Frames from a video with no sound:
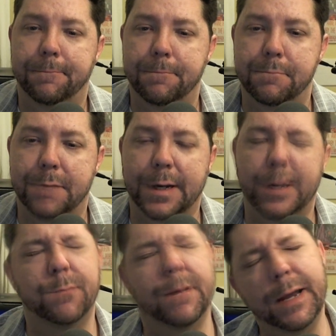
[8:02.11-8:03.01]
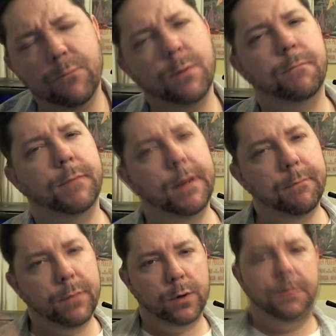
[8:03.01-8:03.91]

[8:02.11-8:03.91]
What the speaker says: But you might remember